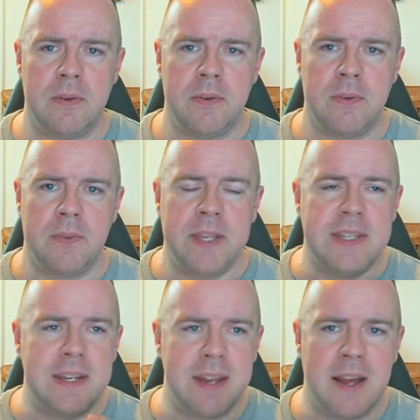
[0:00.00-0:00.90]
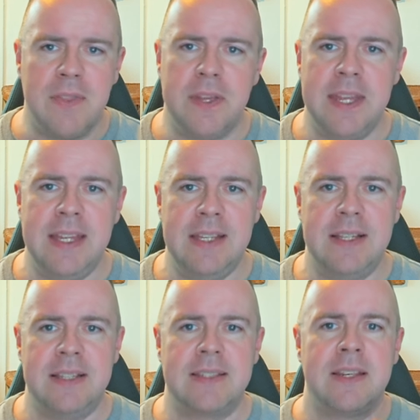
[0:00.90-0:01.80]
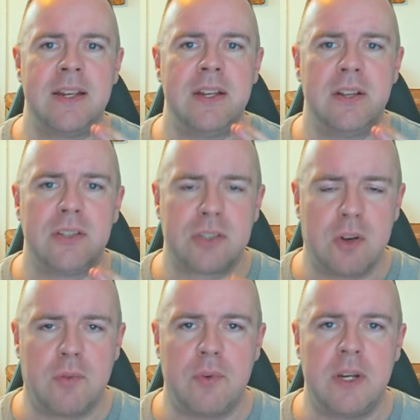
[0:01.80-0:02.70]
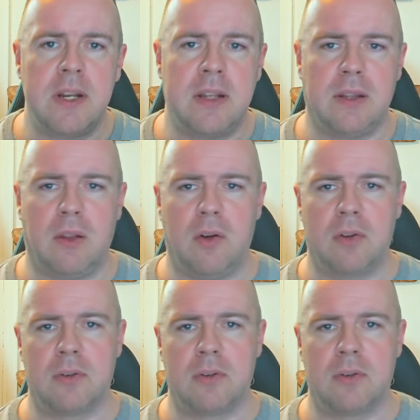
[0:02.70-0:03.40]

They deny that he is sovereign and Lord.